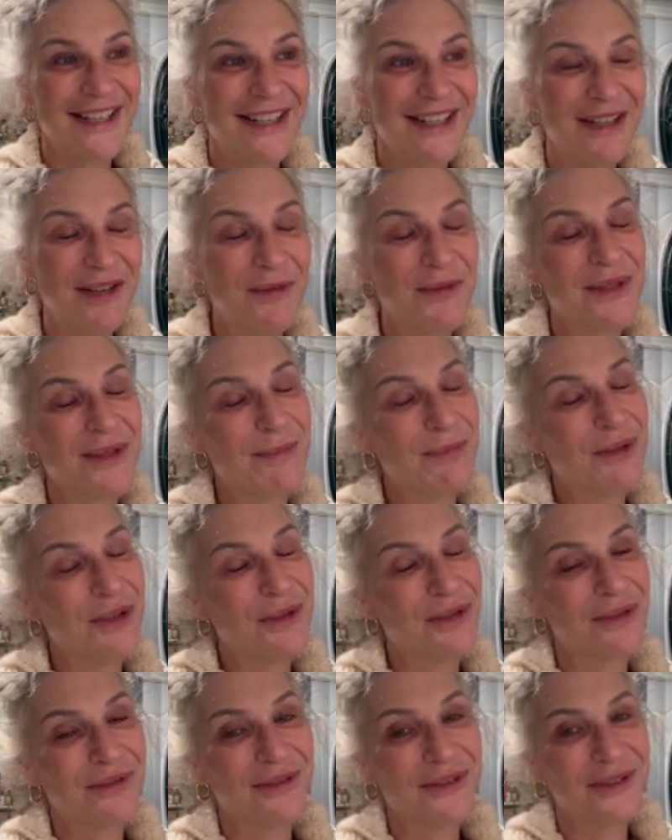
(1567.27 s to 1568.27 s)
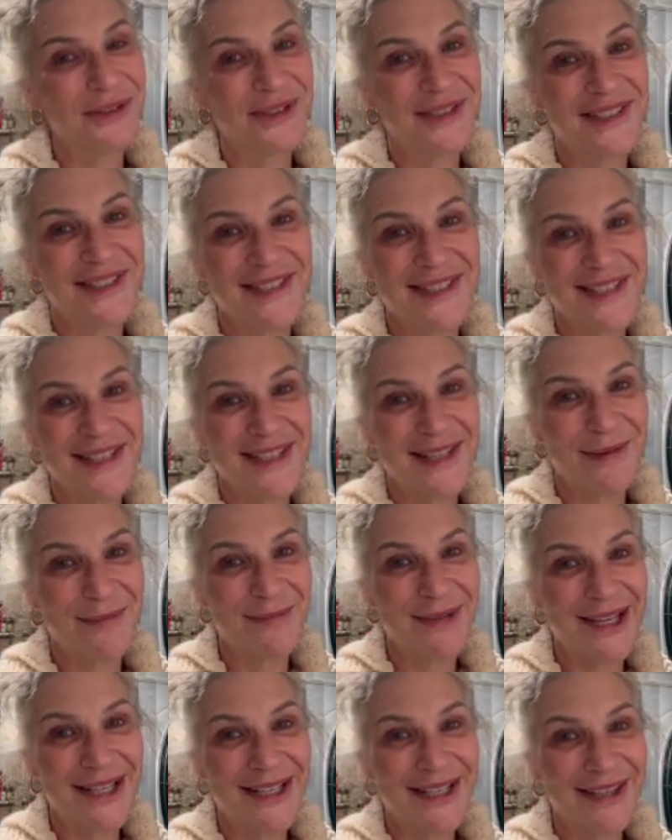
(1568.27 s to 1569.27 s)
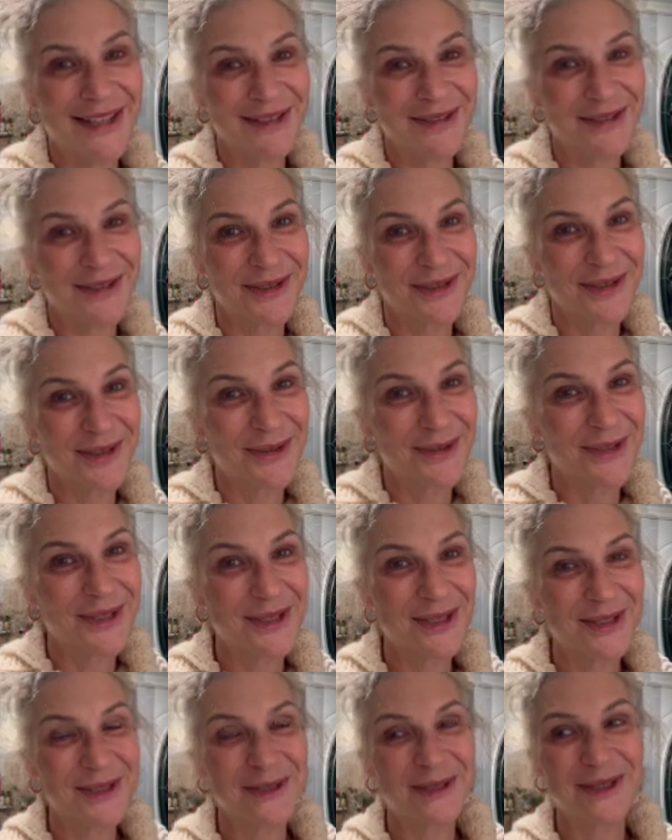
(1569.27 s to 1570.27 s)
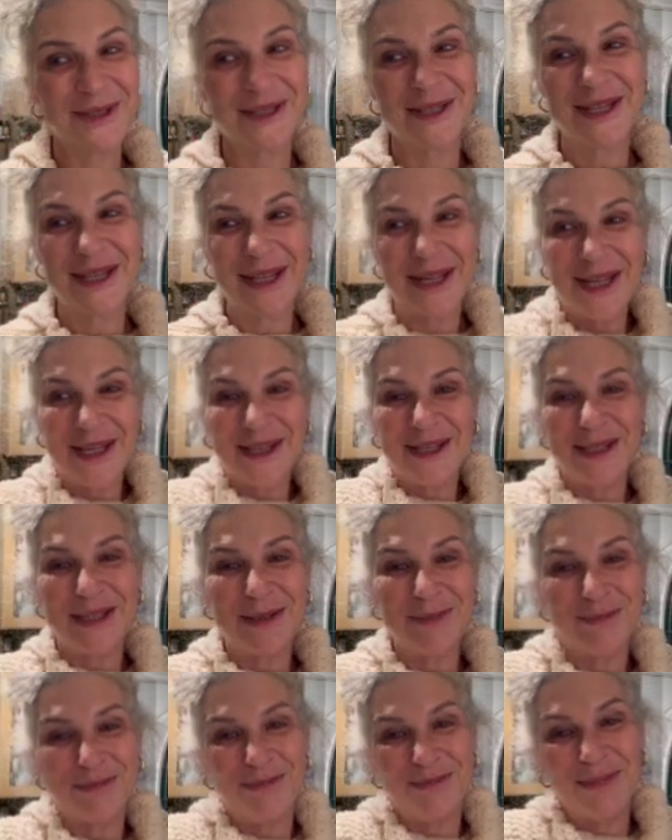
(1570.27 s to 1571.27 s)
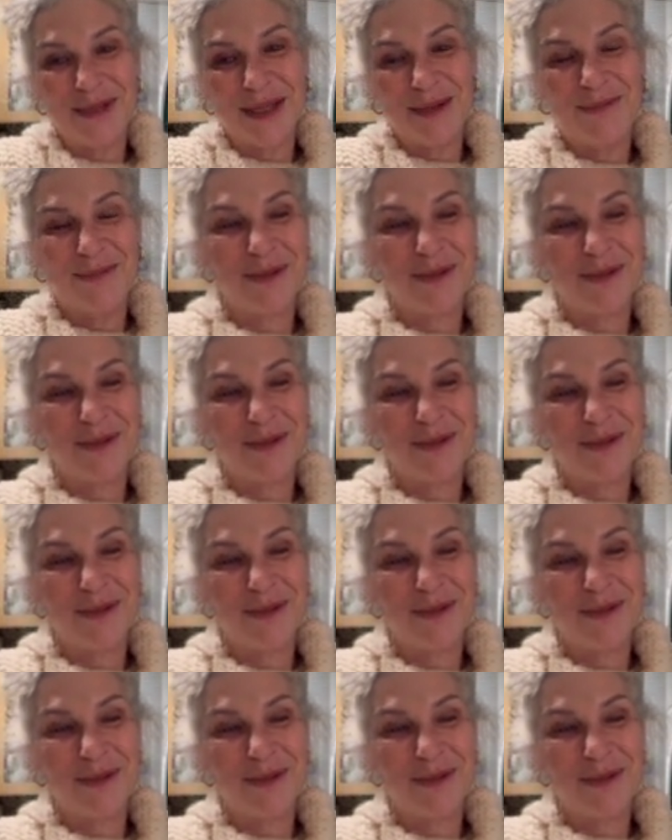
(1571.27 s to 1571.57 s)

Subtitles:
it was beautiful to see the men at the grocery stores, and they had these big,